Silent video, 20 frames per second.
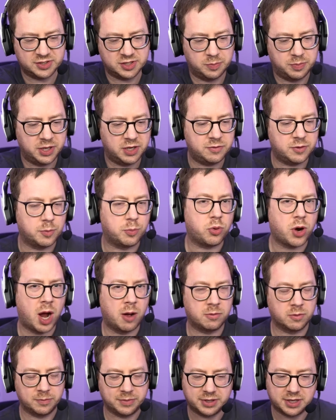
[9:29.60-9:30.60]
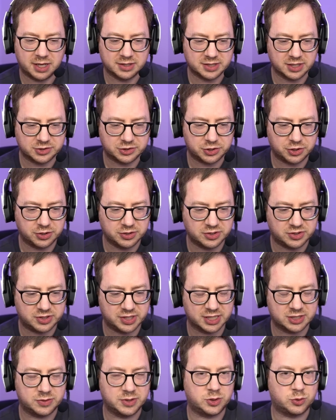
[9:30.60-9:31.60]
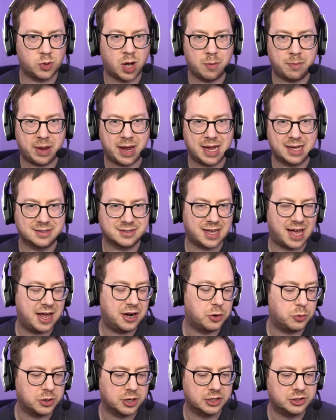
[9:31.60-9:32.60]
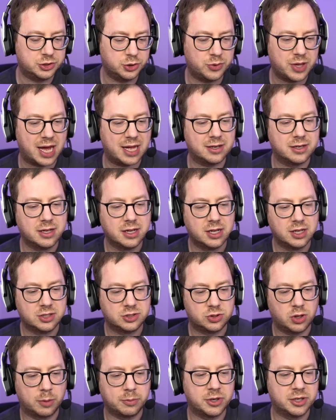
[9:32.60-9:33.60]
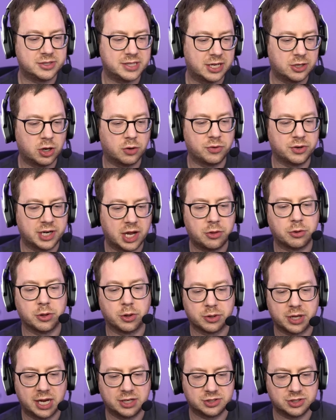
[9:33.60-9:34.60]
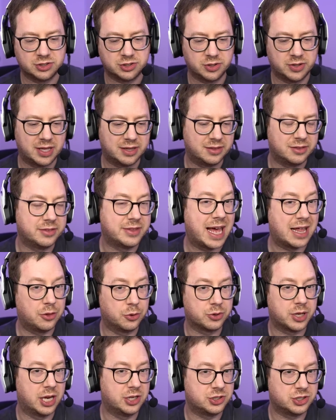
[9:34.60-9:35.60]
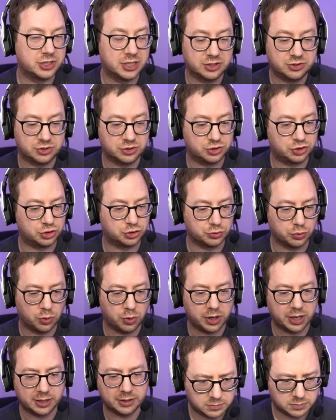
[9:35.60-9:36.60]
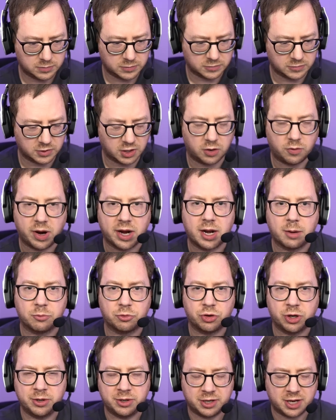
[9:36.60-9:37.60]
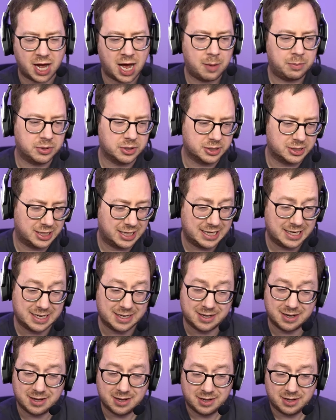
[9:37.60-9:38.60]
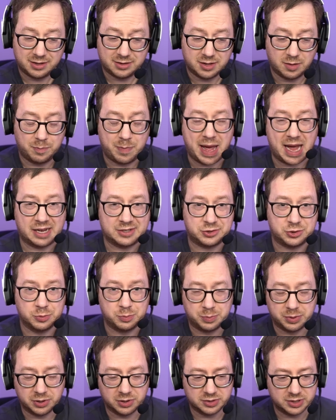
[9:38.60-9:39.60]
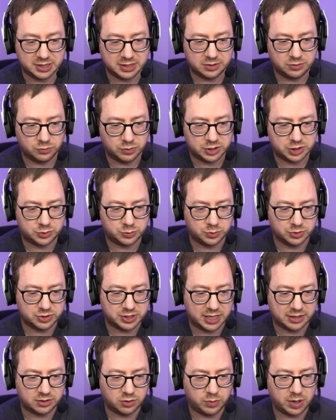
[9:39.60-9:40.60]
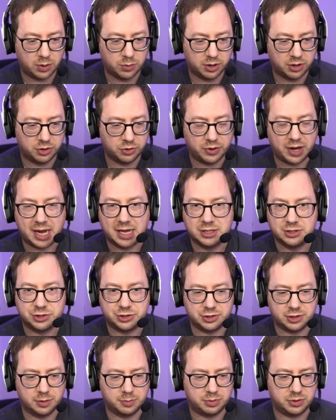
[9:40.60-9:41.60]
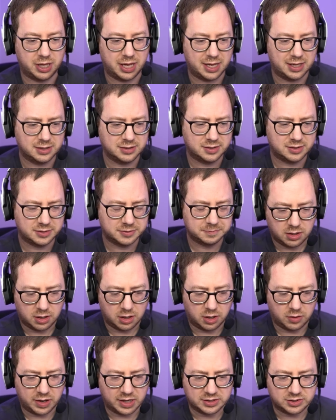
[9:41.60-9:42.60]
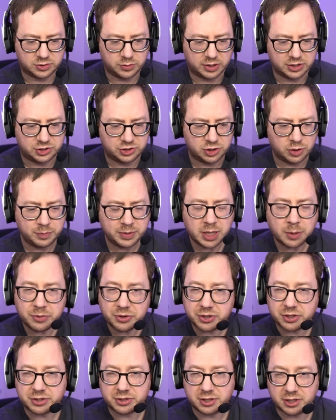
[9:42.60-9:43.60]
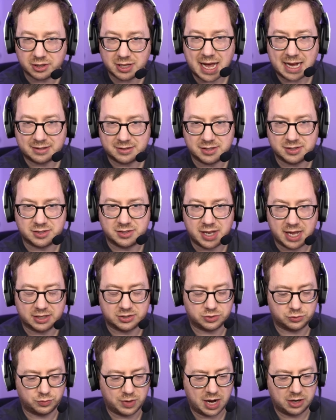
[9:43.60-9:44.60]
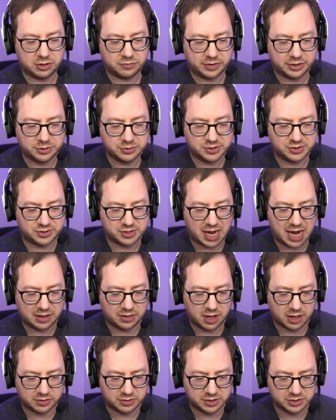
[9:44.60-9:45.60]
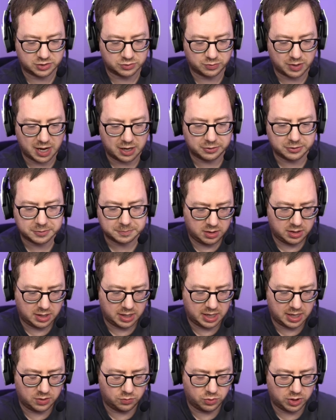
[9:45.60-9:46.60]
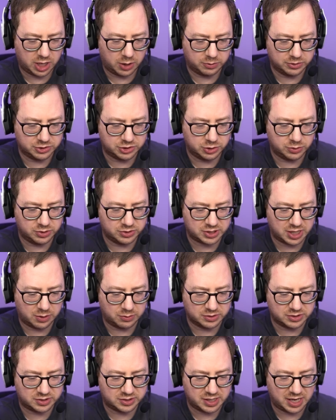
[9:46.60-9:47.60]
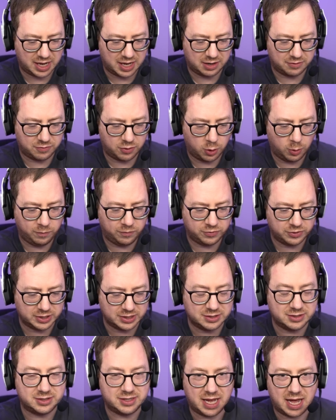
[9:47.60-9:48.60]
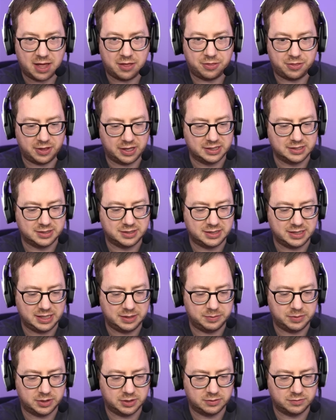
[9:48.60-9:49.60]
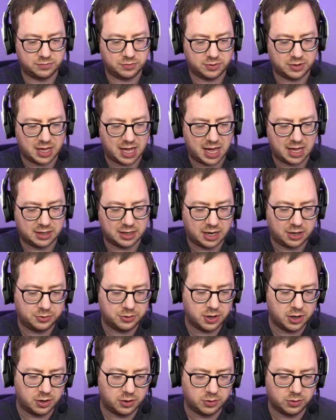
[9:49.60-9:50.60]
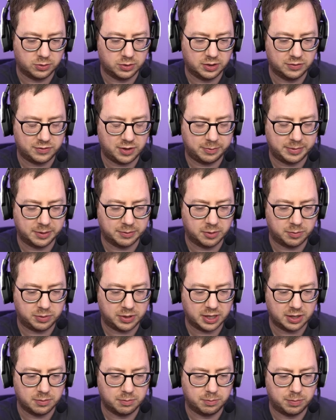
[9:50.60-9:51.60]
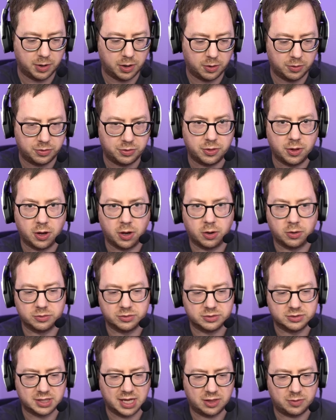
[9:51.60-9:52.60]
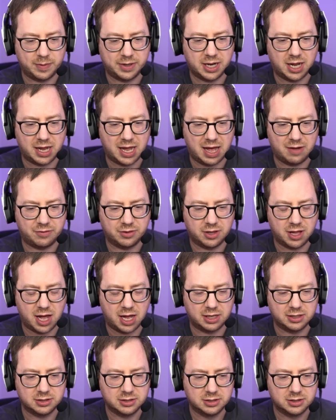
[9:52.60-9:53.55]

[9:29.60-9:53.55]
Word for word: a bit of a problem because at turn six we swap hands. I don't want to do that so I'm going to take over another location so that that location is destroyed. All right, I'm Green Goblining the Baxter Building, which will take away one of their Angela plays. All right, so I should be able to Galactus next round if I use Psylocke this round. And what I would do is I would save, hopefully, Death and Demon for that. I don't know if I'll be able to play them both, though. Death may not have a lot